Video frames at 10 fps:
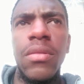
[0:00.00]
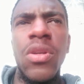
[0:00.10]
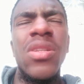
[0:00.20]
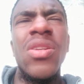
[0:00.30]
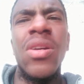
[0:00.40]

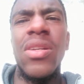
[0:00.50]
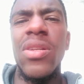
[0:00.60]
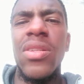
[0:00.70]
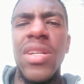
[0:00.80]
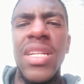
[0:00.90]

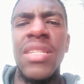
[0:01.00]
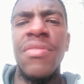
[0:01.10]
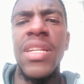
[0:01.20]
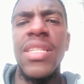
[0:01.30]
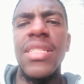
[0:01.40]
Not creative
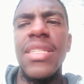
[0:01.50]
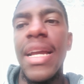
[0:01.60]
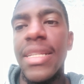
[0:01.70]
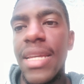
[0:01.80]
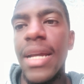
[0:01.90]
writing,
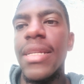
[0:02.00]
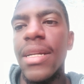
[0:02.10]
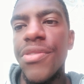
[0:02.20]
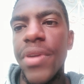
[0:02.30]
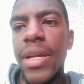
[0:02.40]

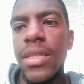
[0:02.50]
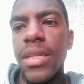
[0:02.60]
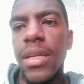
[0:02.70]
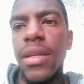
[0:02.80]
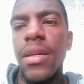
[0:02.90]
technical
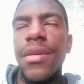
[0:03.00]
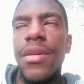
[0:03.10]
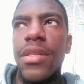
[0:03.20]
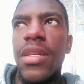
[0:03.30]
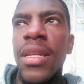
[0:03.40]
writing.
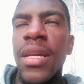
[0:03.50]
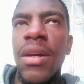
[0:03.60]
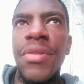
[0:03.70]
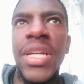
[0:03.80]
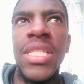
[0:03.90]

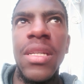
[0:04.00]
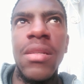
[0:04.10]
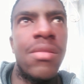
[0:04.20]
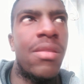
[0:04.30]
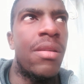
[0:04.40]
Technical writing
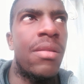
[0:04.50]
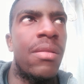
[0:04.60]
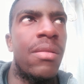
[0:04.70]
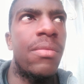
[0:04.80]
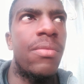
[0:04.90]
is
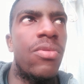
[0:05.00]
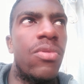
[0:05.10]
an